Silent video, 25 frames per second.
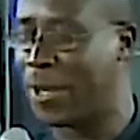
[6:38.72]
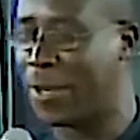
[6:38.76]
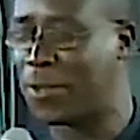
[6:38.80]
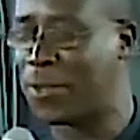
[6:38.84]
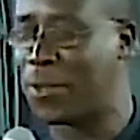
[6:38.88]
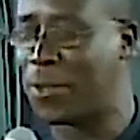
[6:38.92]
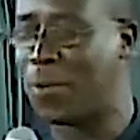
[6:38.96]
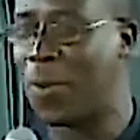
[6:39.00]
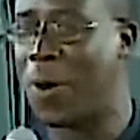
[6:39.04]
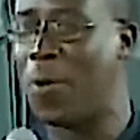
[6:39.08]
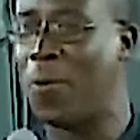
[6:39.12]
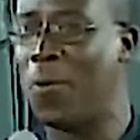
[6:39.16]

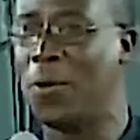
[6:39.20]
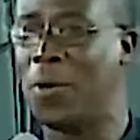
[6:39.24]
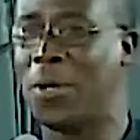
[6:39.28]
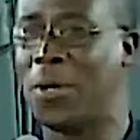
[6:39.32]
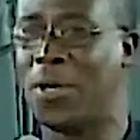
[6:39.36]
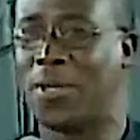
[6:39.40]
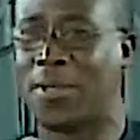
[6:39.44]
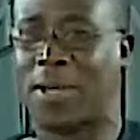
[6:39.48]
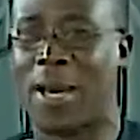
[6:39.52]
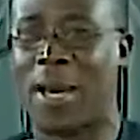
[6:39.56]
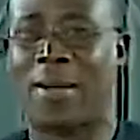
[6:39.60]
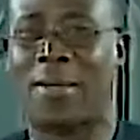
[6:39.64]
He's the one who
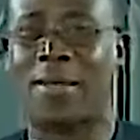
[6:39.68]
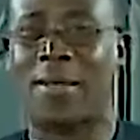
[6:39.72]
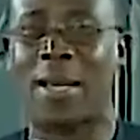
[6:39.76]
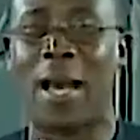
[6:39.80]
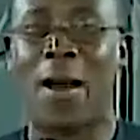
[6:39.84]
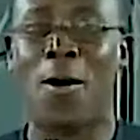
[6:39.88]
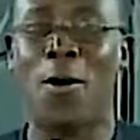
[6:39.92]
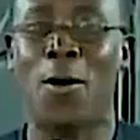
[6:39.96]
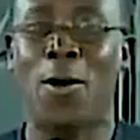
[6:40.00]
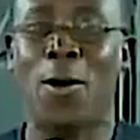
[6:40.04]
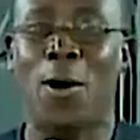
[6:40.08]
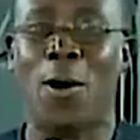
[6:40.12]
decides
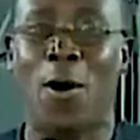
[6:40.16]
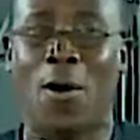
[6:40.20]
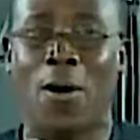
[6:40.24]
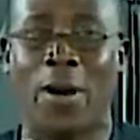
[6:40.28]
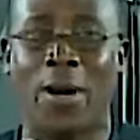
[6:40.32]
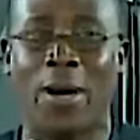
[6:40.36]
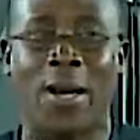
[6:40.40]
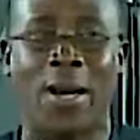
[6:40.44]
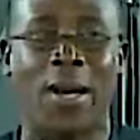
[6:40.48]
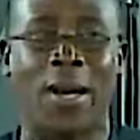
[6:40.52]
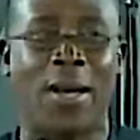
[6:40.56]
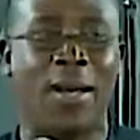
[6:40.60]
how
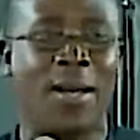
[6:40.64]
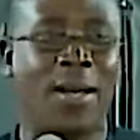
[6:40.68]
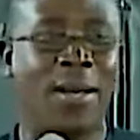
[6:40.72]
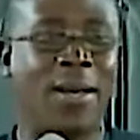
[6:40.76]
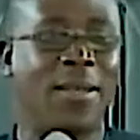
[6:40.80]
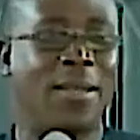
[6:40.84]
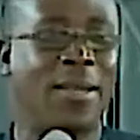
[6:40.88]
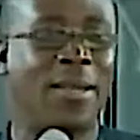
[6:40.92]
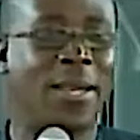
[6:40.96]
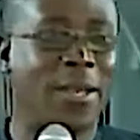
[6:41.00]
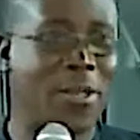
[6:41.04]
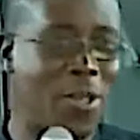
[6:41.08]
long
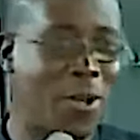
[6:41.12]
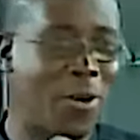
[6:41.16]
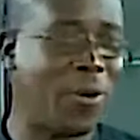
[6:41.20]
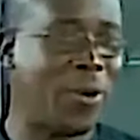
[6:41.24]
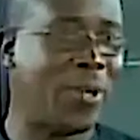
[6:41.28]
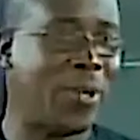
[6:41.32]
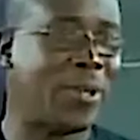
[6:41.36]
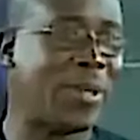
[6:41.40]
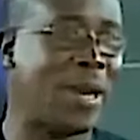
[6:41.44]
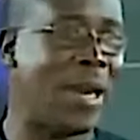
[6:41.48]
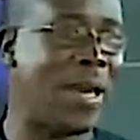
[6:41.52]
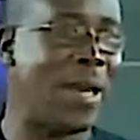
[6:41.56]
the
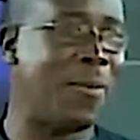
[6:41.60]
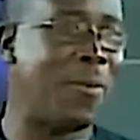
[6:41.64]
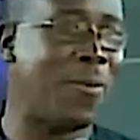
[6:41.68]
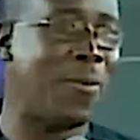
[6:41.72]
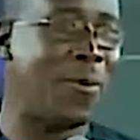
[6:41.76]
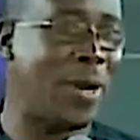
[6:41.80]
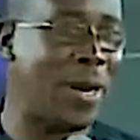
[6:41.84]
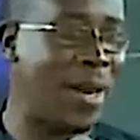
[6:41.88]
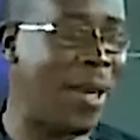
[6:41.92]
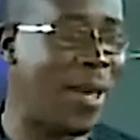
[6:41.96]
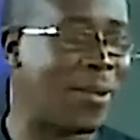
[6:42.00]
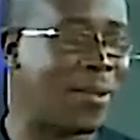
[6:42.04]
injury time
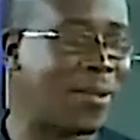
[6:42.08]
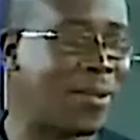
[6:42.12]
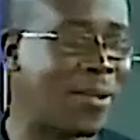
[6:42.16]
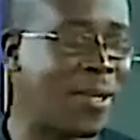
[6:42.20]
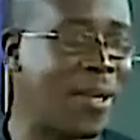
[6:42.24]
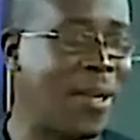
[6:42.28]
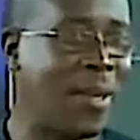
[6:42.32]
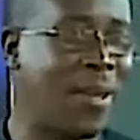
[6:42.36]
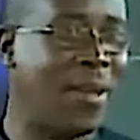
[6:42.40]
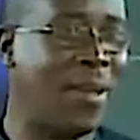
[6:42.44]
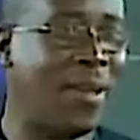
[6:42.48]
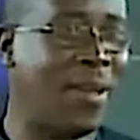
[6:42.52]
will
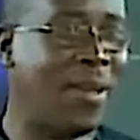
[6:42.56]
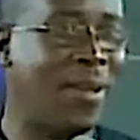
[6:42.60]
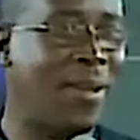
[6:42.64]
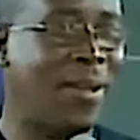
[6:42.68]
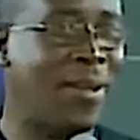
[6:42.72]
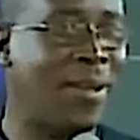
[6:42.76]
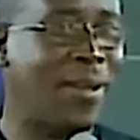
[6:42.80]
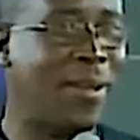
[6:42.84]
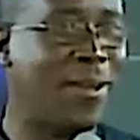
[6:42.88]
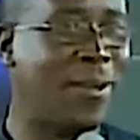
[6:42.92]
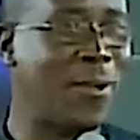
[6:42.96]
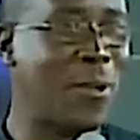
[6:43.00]
last.
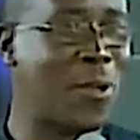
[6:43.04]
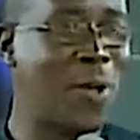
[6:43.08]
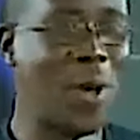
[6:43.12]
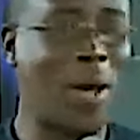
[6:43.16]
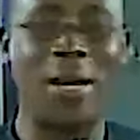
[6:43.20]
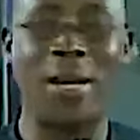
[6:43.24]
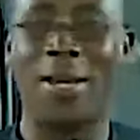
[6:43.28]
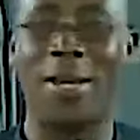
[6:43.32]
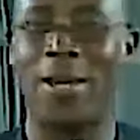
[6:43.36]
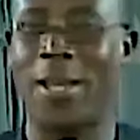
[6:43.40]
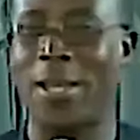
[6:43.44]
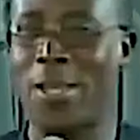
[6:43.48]

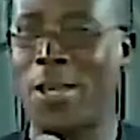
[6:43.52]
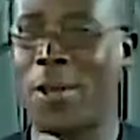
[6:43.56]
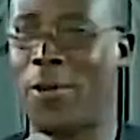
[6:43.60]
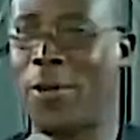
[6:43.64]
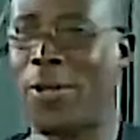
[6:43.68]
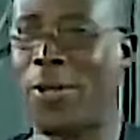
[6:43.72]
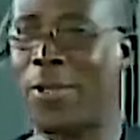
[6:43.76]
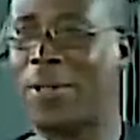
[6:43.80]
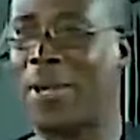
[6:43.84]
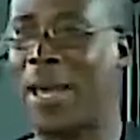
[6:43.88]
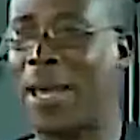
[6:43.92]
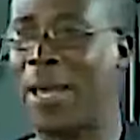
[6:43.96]
Usually the
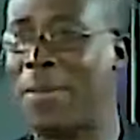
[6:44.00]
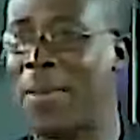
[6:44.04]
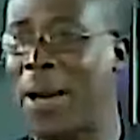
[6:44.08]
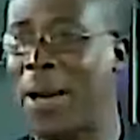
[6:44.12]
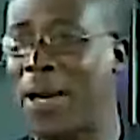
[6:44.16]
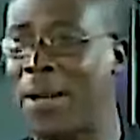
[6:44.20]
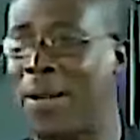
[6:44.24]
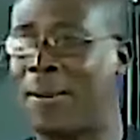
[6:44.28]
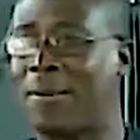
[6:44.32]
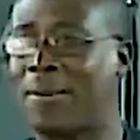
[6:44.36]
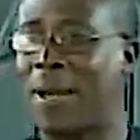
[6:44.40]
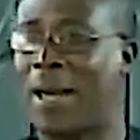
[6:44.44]
injury time
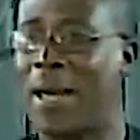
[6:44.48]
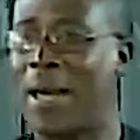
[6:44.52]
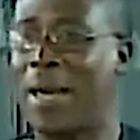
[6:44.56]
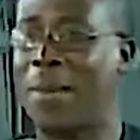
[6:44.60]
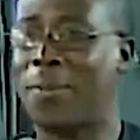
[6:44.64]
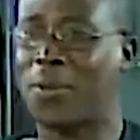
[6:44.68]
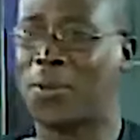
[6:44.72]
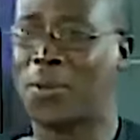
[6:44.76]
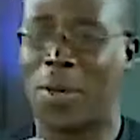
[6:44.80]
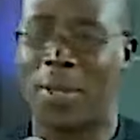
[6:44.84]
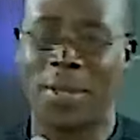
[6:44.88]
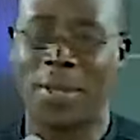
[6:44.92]
are the
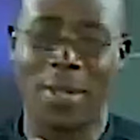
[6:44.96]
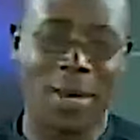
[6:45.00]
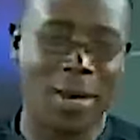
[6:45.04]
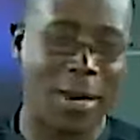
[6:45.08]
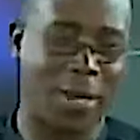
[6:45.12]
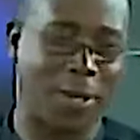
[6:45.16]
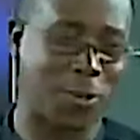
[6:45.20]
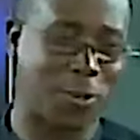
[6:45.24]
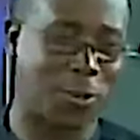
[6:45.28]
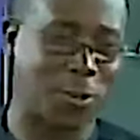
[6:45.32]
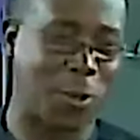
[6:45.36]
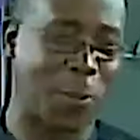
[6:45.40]
times when there
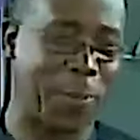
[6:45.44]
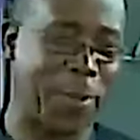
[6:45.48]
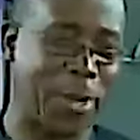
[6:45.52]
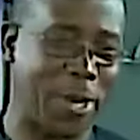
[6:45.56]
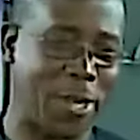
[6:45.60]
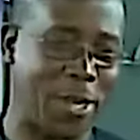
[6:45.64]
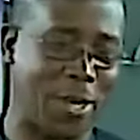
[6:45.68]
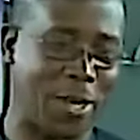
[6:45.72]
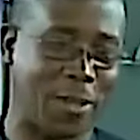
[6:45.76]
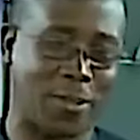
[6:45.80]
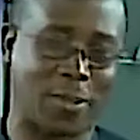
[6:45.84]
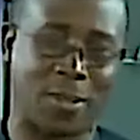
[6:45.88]
are
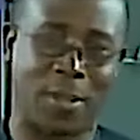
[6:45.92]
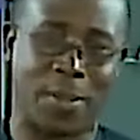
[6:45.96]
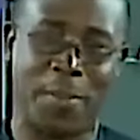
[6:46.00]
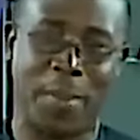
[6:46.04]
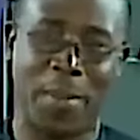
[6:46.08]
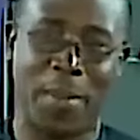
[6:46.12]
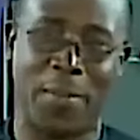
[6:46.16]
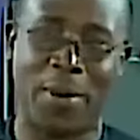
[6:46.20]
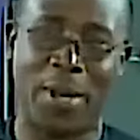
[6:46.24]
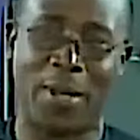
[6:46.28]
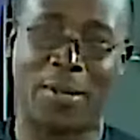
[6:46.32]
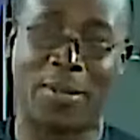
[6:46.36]
stoppages.
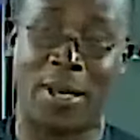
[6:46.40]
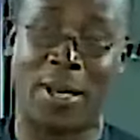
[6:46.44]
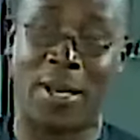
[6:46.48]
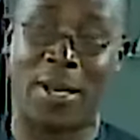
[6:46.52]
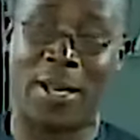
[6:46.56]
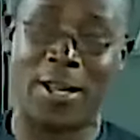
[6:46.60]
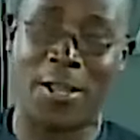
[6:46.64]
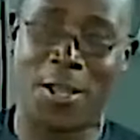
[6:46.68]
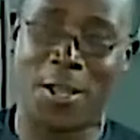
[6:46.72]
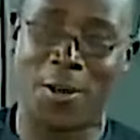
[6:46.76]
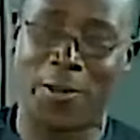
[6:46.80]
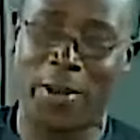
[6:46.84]
Maybe there's an
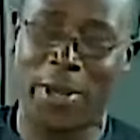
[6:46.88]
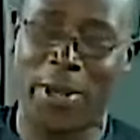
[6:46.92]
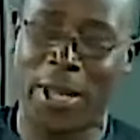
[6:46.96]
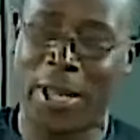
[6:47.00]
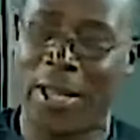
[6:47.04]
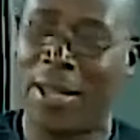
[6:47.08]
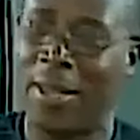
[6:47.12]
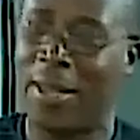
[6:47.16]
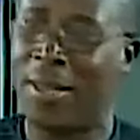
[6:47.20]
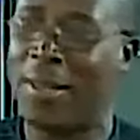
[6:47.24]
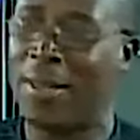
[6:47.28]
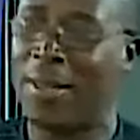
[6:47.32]

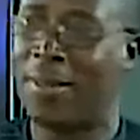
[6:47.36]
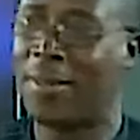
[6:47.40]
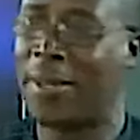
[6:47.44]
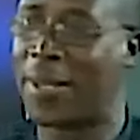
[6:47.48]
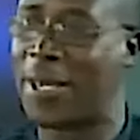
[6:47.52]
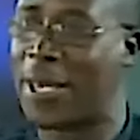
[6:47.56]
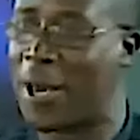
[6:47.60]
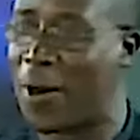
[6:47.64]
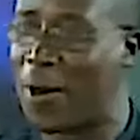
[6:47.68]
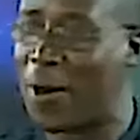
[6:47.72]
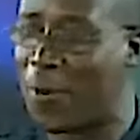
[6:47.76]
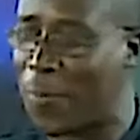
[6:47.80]
injury,
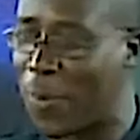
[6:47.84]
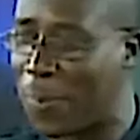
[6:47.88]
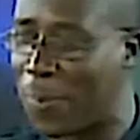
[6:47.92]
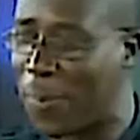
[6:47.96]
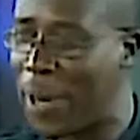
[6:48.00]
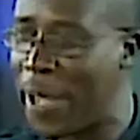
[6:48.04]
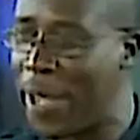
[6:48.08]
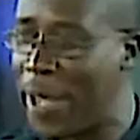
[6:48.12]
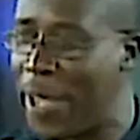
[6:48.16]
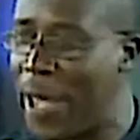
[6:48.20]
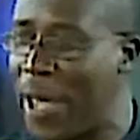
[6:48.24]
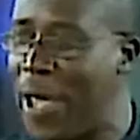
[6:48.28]
take care of a
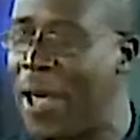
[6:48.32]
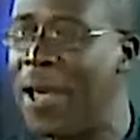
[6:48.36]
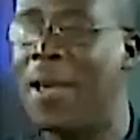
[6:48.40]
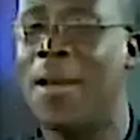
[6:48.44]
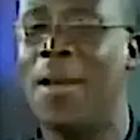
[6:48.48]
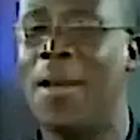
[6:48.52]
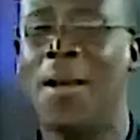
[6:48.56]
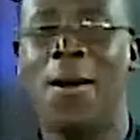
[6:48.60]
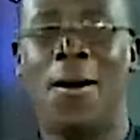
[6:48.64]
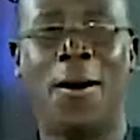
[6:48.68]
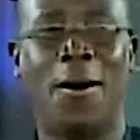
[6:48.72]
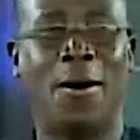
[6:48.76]
player,
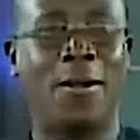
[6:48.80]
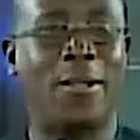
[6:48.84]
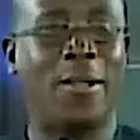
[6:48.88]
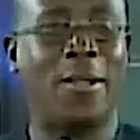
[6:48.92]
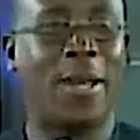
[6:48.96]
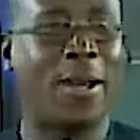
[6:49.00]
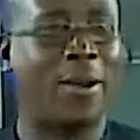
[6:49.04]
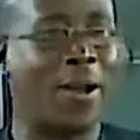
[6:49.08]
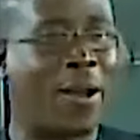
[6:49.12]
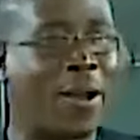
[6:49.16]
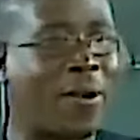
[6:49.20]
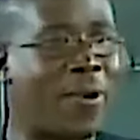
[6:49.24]
or
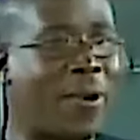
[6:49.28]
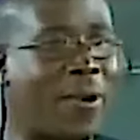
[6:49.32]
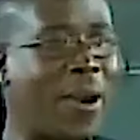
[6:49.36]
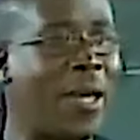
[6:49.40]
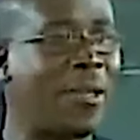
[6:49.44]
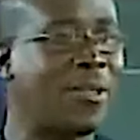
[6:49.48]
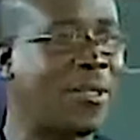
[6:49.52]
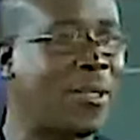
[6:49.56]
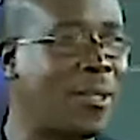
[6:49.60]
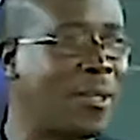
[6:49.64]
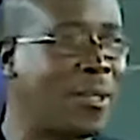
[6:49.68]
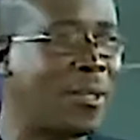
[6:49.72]
there are
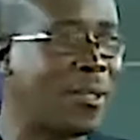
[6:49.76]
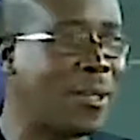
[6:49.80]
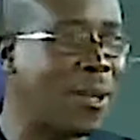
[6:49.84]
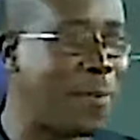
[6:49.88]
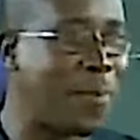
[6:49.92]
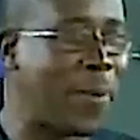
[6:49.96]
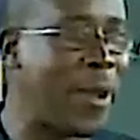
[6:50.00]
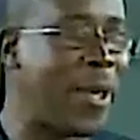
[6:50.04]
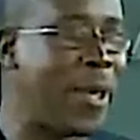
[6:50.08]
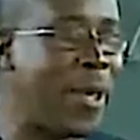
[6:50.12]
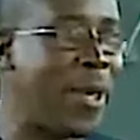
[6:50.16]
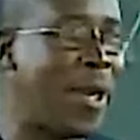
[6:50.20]
crises, a
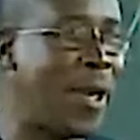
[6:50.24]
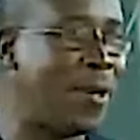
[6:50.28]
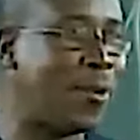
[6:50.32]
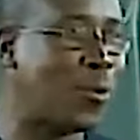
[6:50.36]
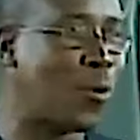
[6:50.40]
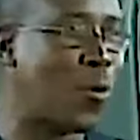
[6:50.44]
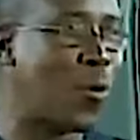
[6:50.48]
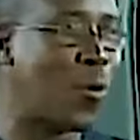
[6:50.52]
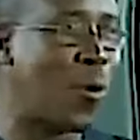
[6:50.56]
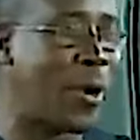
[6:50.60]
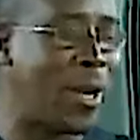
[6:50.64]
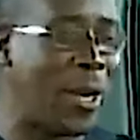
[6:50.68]
player
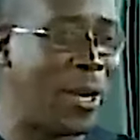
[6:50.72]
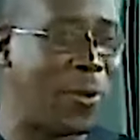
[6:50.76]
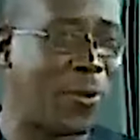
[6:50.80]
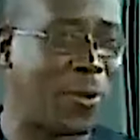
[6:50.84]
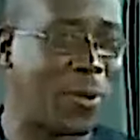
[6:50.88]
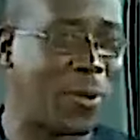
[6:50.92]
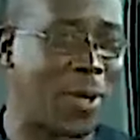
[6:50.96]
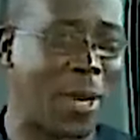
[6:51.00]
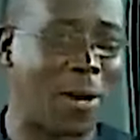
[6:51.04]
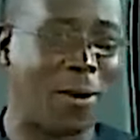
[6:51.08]
is quarreling with